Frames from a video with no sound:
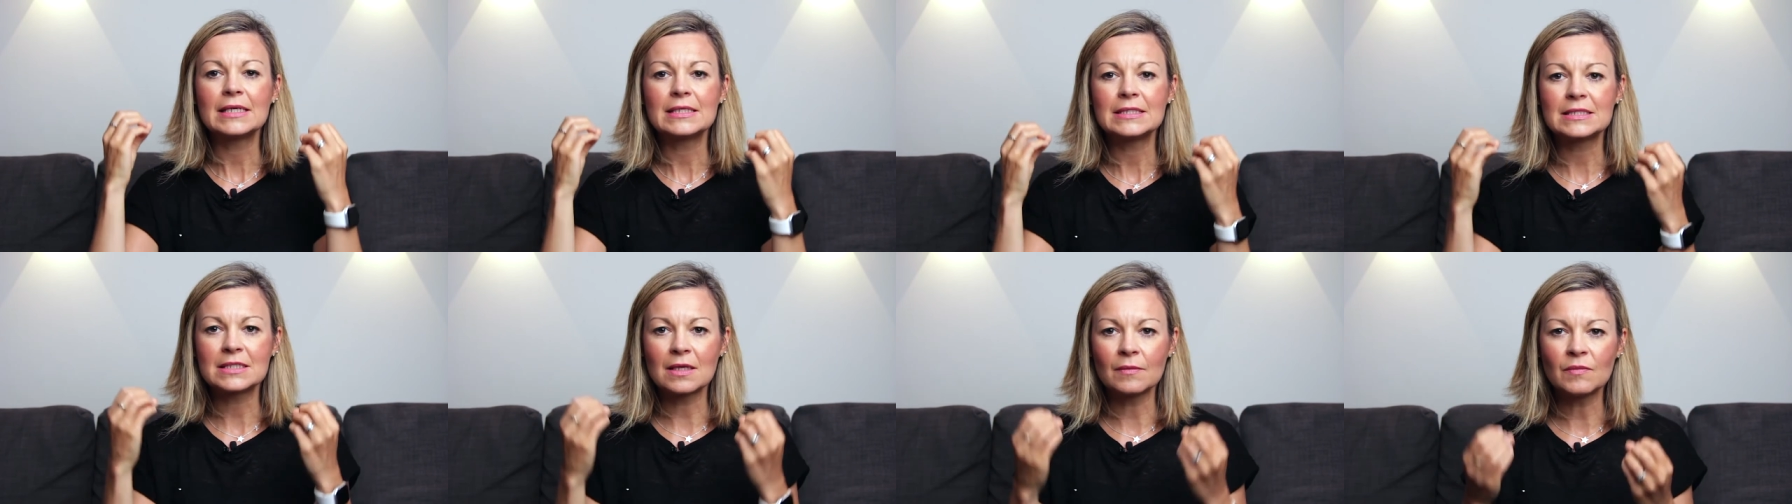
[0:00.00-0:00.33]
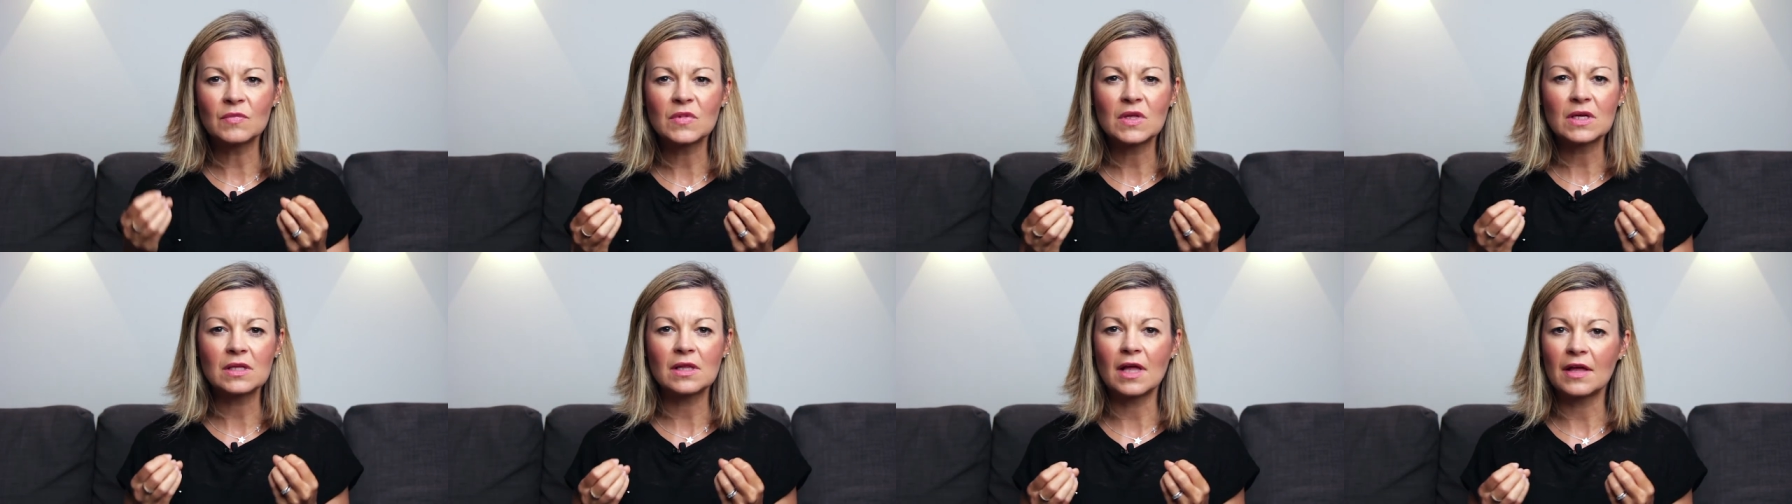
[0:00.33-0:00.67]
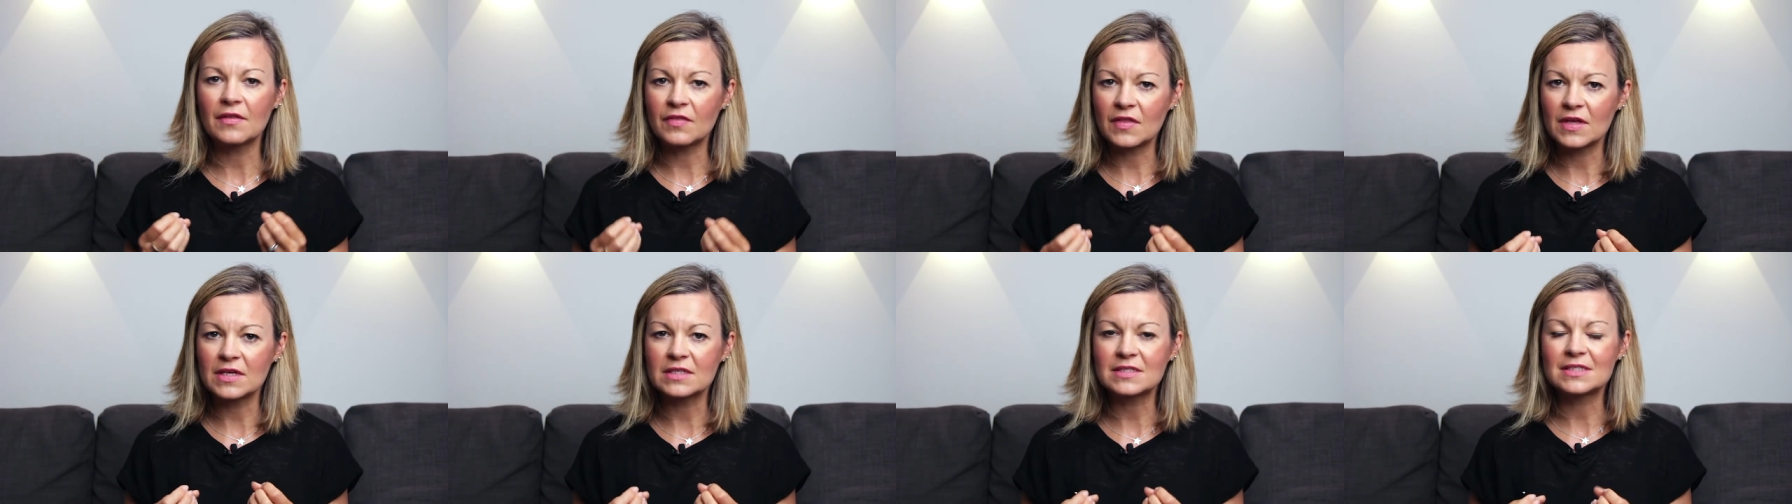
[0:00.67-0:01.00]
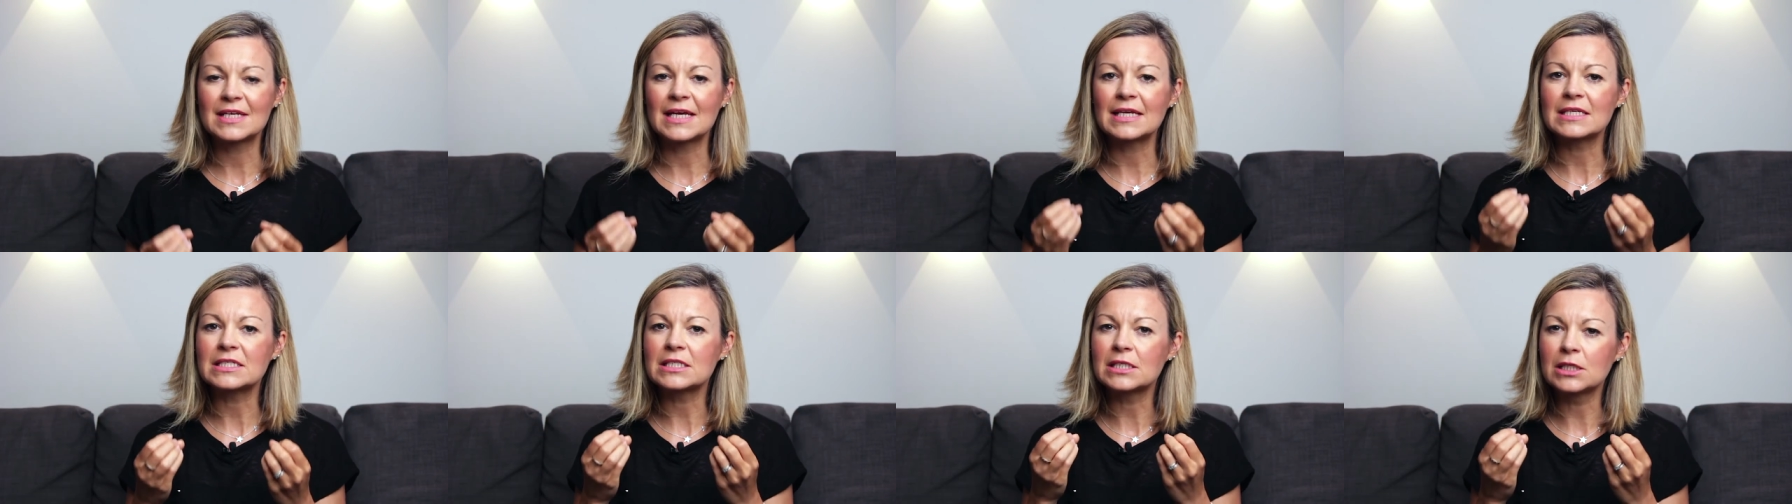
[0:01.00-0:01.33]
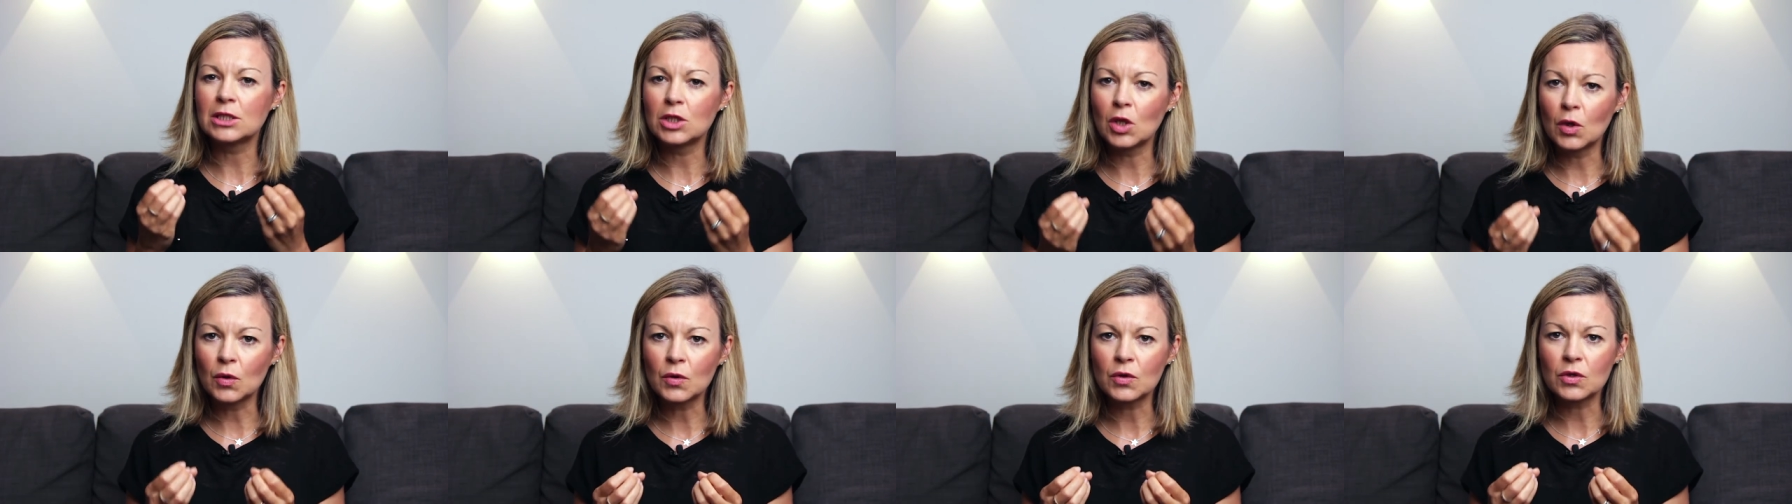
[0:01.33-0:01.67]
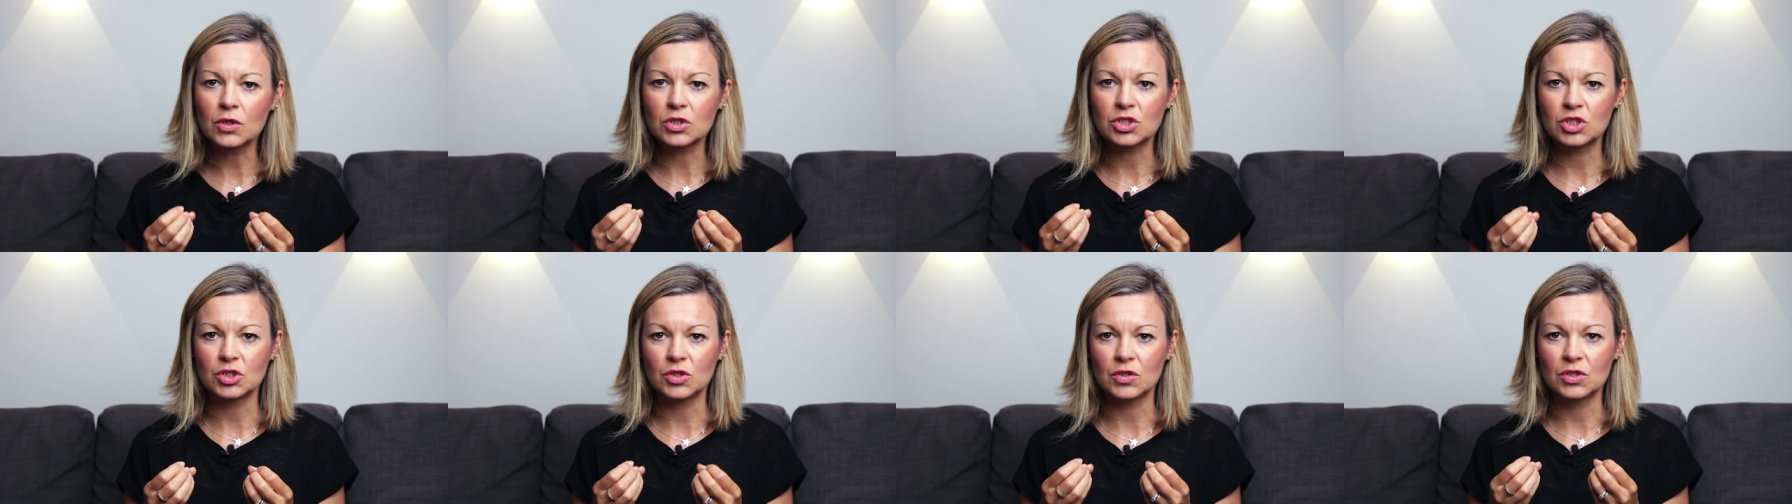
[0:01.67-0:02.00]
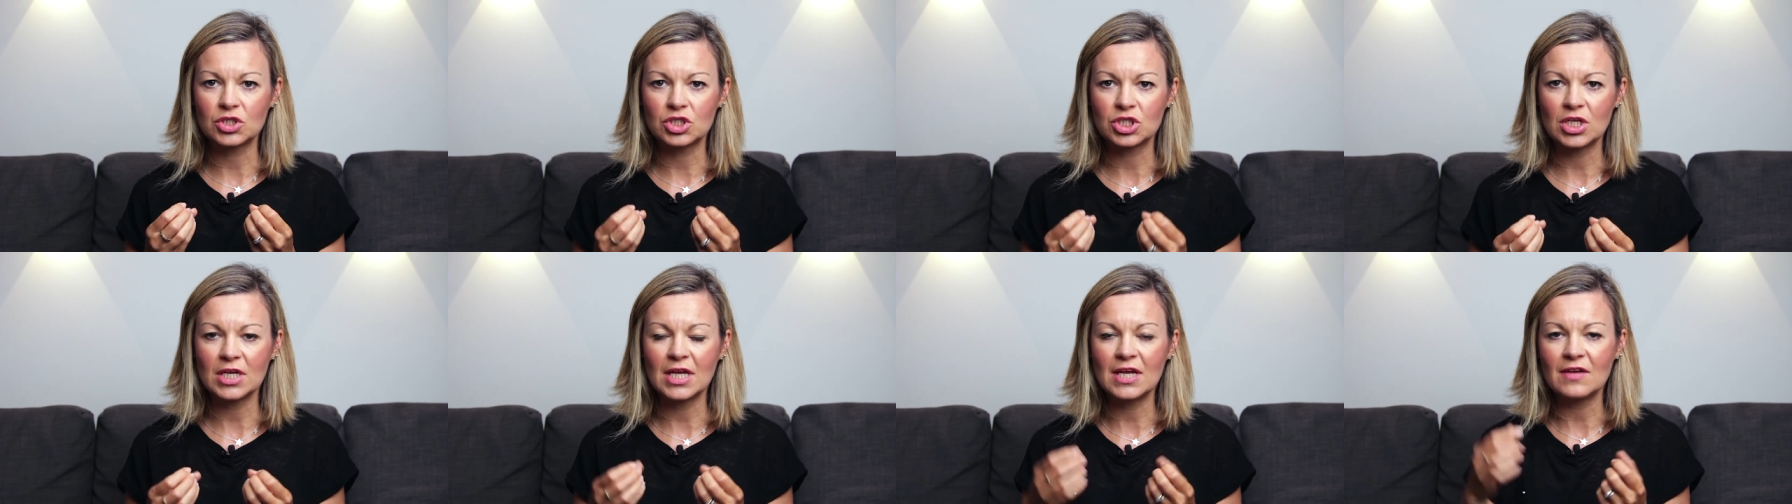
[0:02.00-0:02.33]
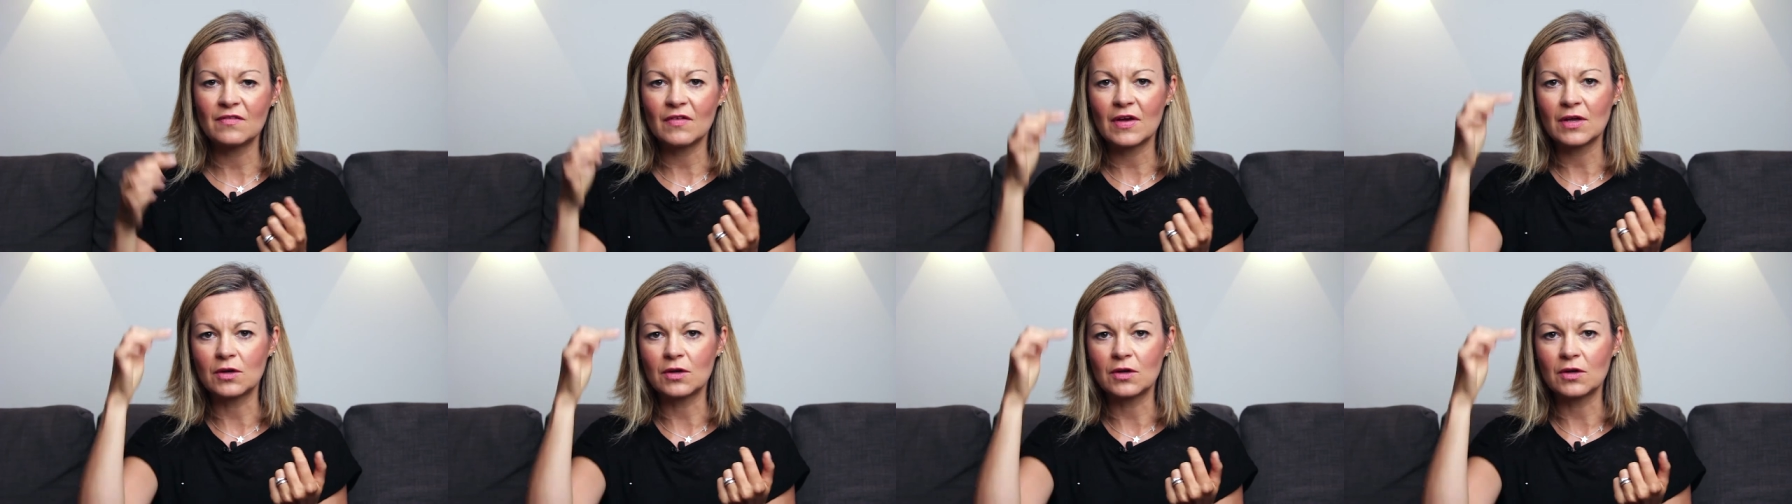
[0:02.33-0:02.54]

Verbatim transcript: Something like this takes longer to achieve,